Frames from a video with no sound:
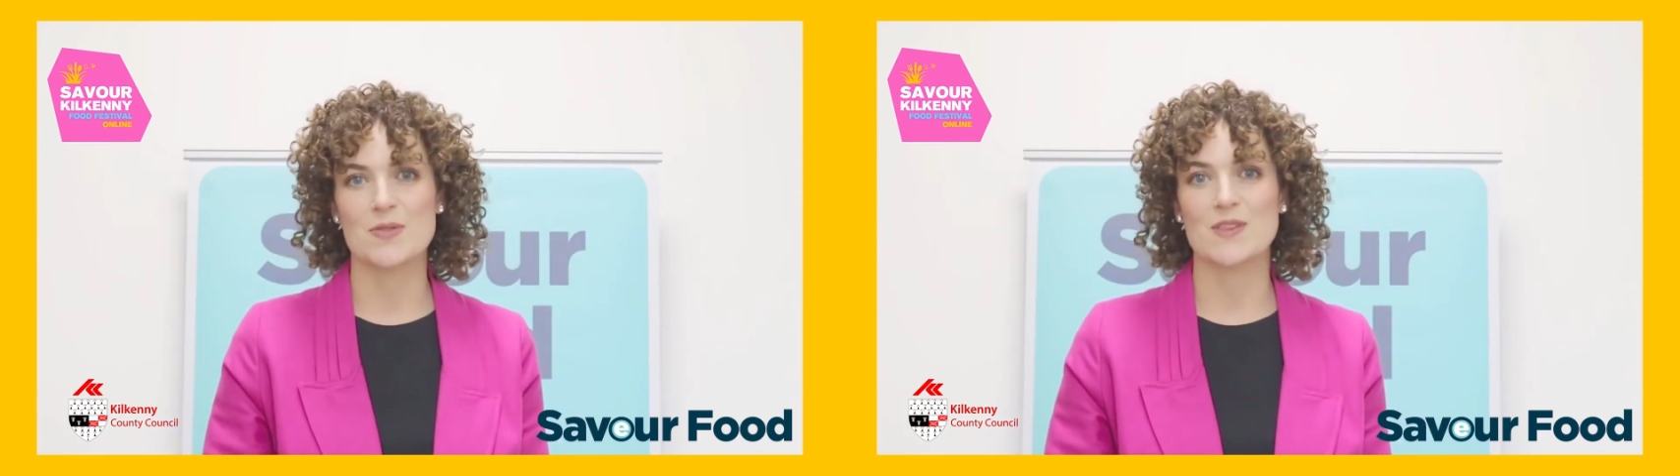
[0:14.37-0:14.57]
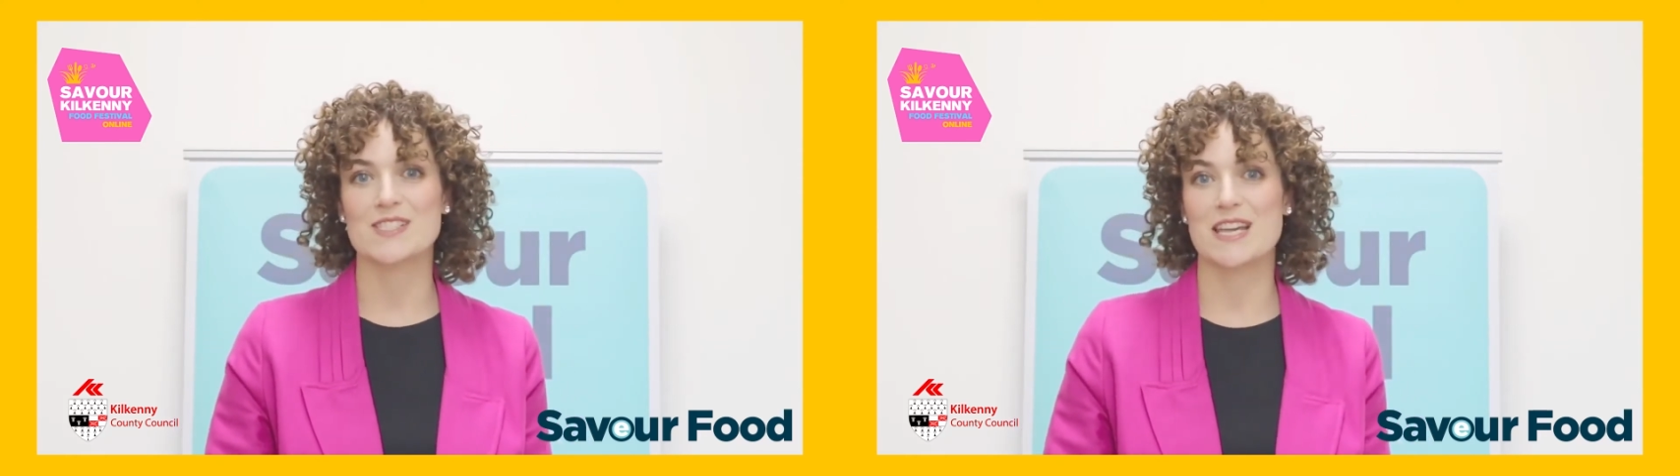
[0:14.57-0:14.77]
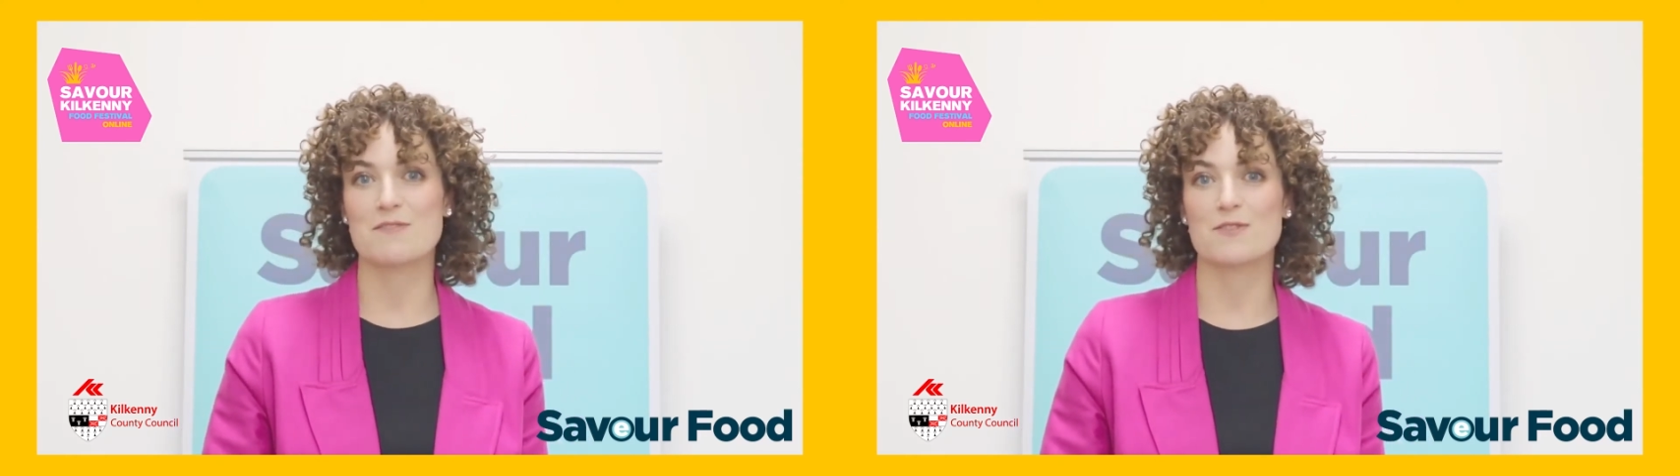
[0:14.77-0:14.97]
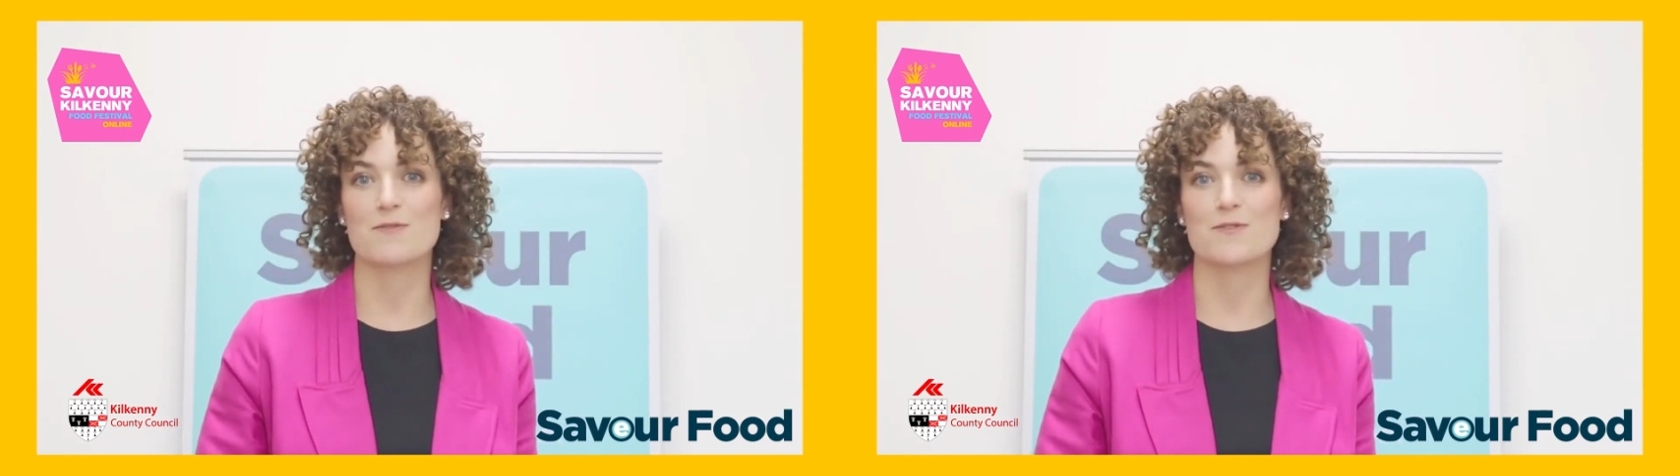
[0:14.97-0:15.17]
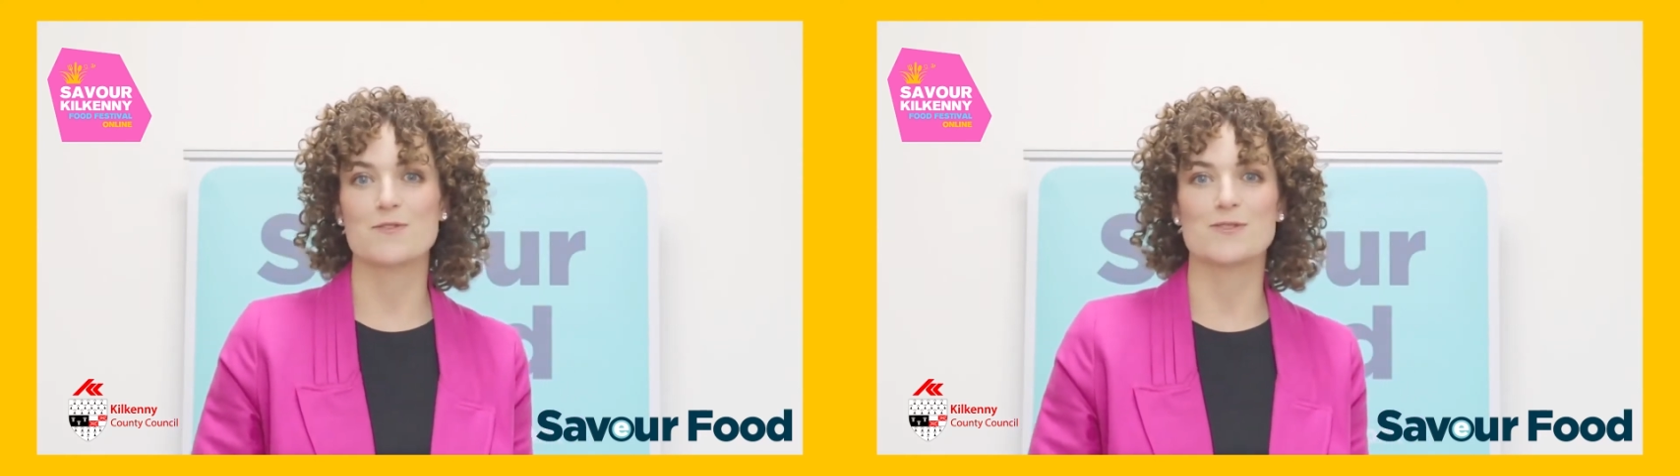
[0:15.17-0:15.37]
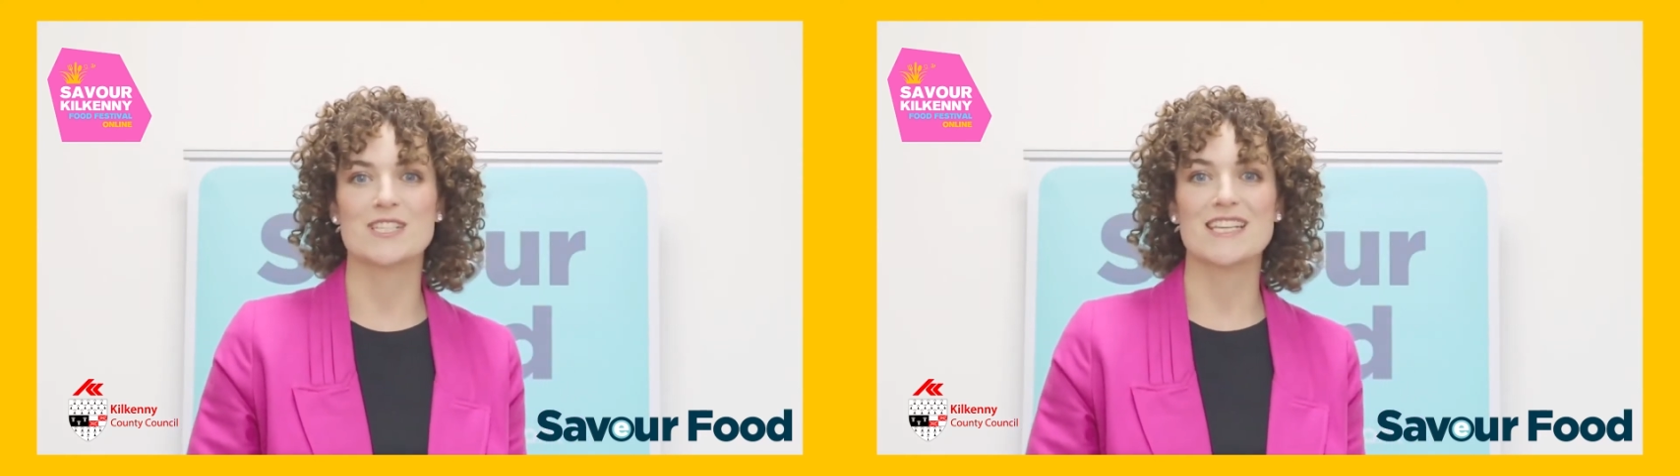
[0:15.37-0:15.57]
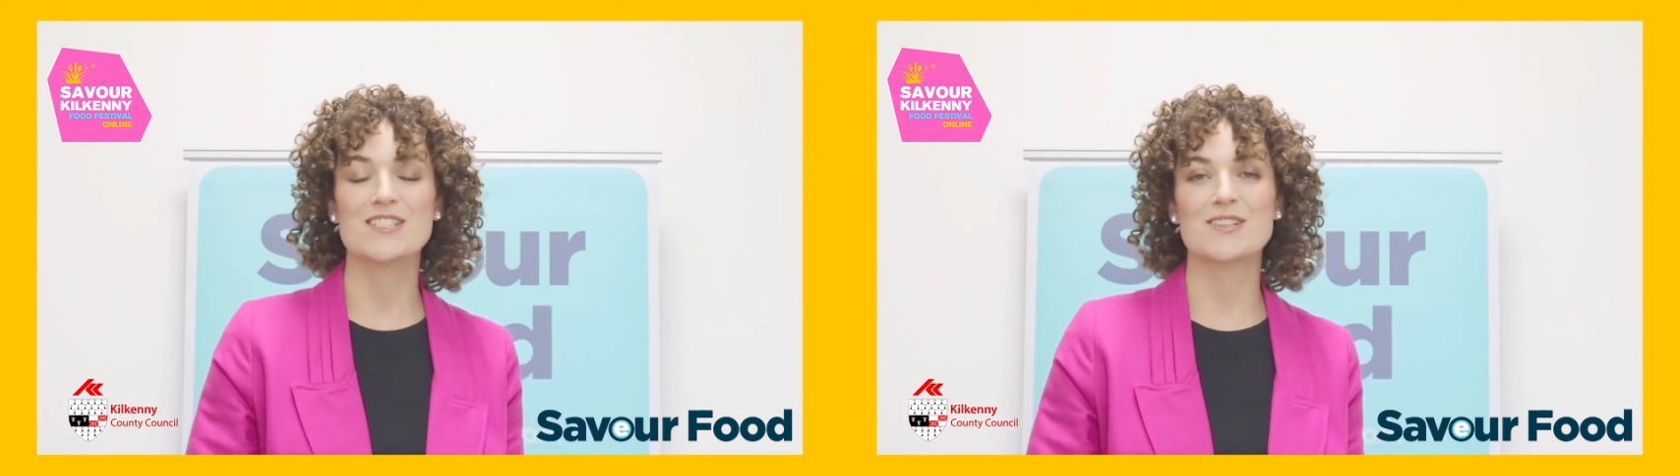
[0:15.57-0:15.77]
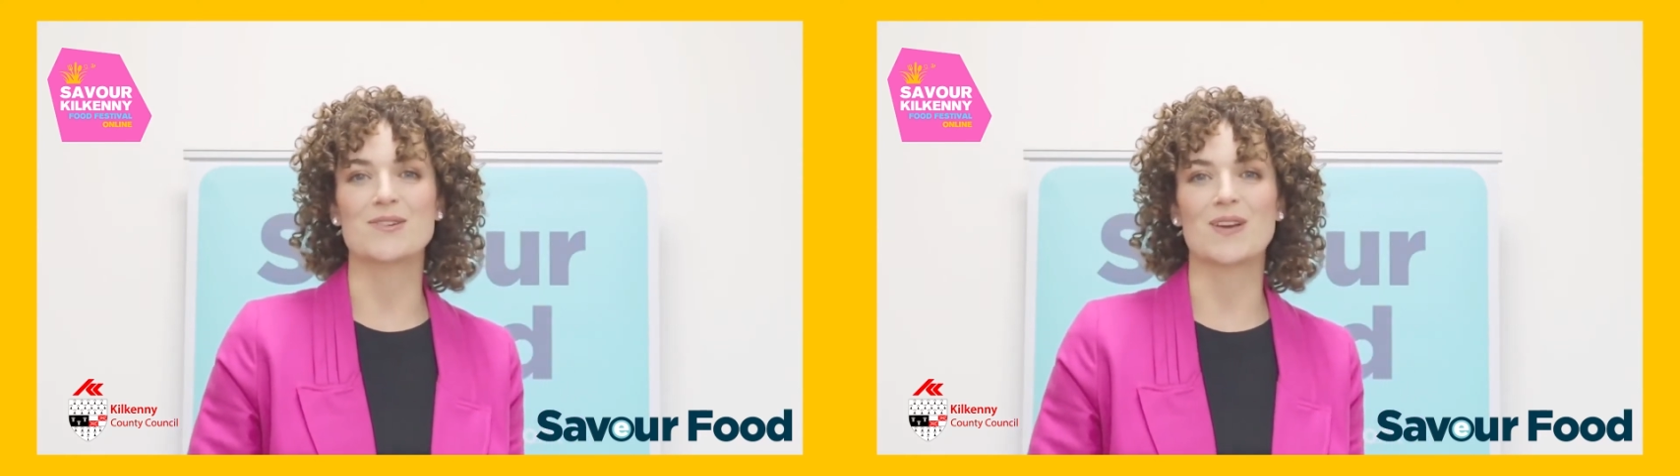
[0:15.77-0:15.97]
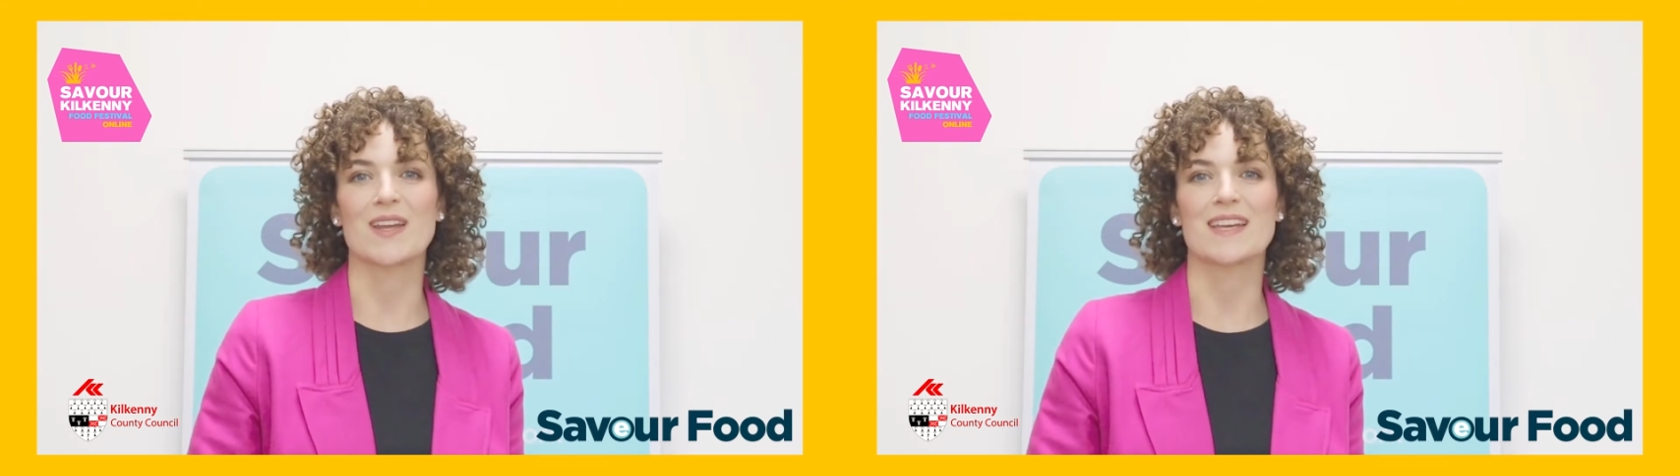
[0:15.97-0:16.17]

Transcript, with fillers: the Savour Food eTool.